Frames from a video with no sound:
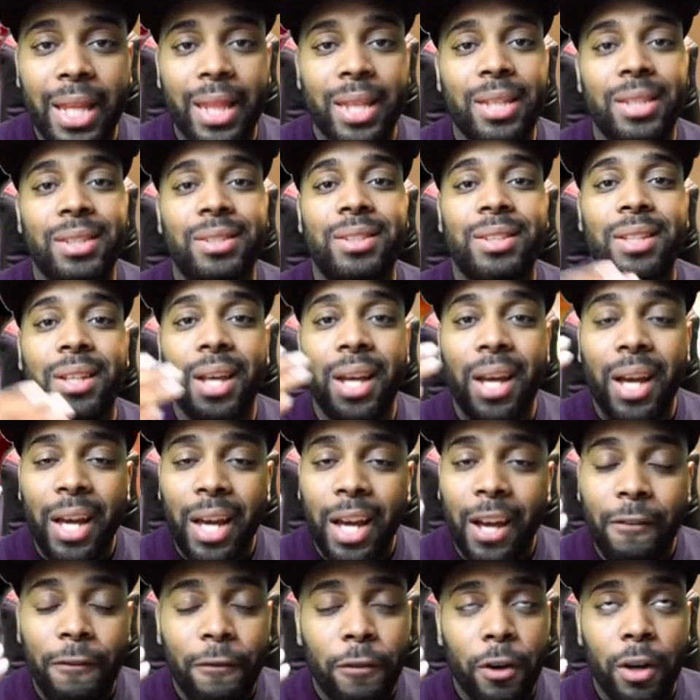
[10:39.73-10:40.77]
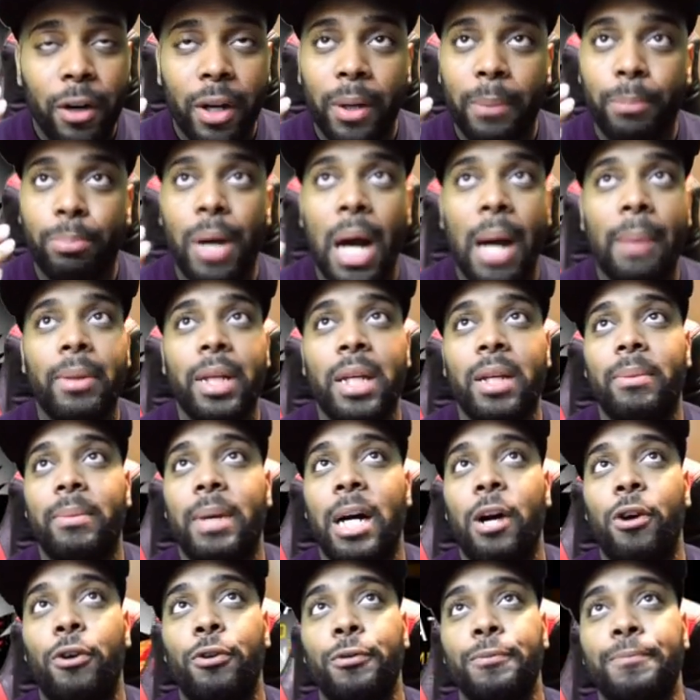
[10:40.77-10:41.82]
this for probably
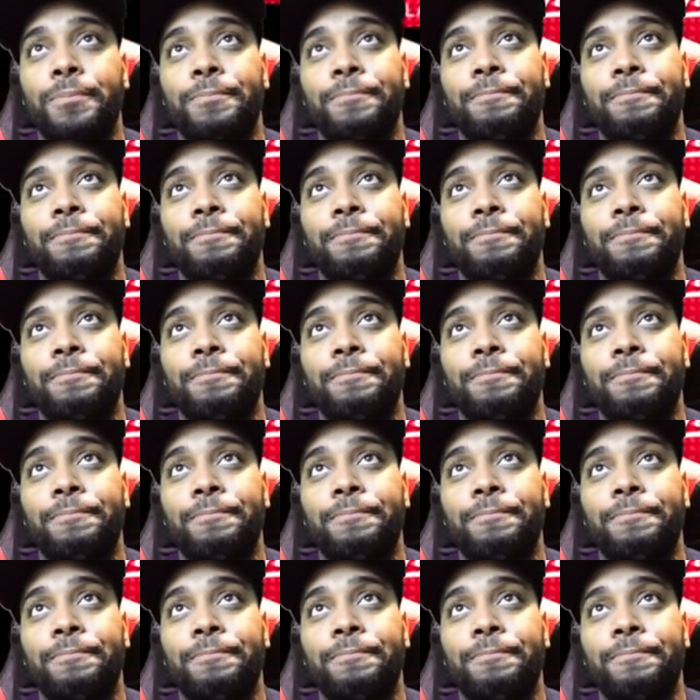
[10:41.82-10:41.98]
about